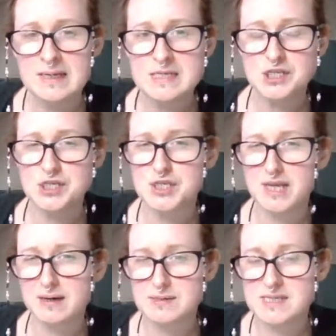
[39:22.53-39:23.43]

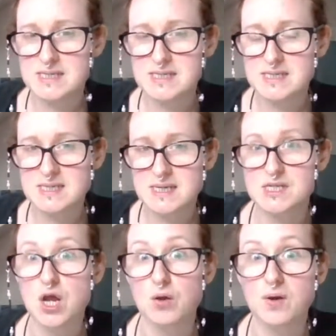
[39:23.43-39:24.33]
2006.
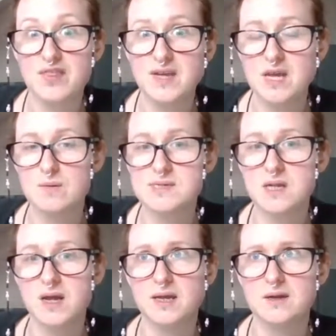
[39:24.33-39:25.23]
No, I think it was
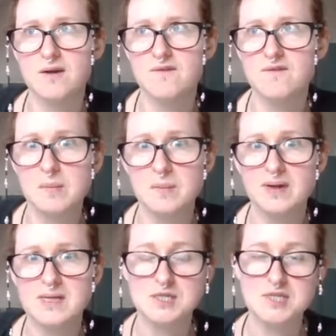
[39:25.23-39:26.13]
like
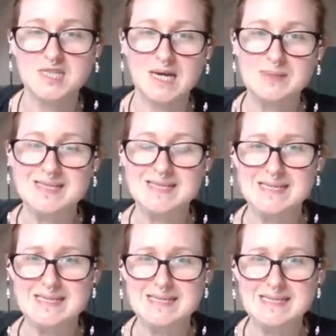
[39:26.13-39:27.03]
November
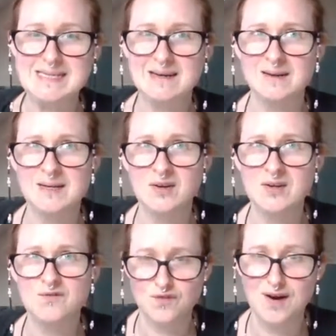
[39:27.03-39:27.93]

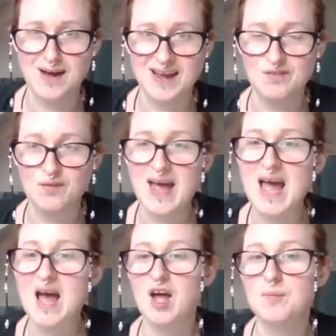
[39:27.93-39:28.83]
2005.
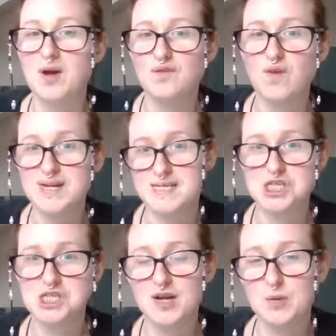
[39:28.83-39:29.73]
And my friend had
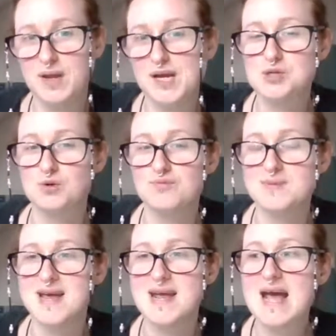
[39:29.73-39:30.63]
shared a picture of
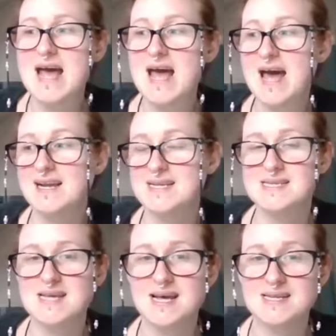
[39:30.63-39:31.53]
me and it
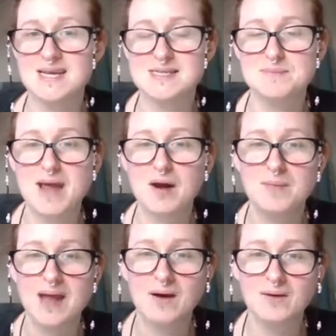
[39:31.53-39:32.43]
said, it's meow
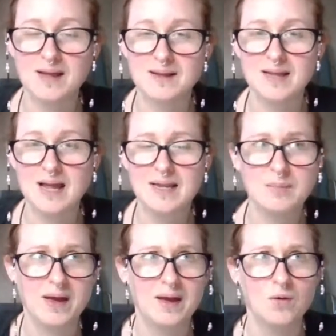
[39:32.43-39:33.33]
meow Kelly
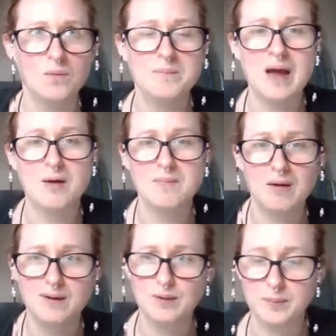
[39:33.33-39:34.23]
Bear or meow meow
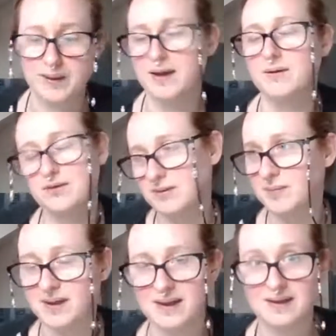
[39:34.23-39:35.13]
little bear or
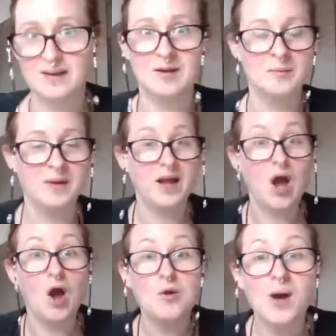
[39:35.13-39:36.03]
something. I'm like,
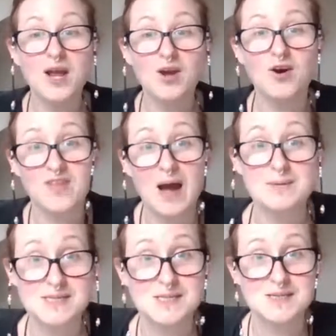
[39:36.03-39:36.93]
oh my God, that
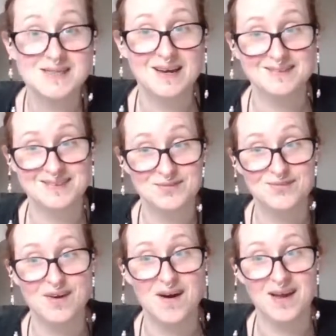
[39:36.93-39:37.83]
was in
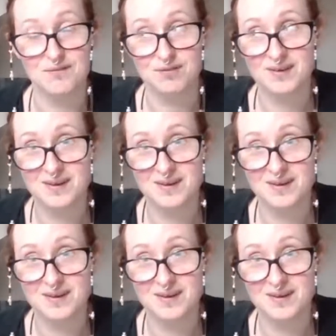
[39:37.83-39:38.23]
2005.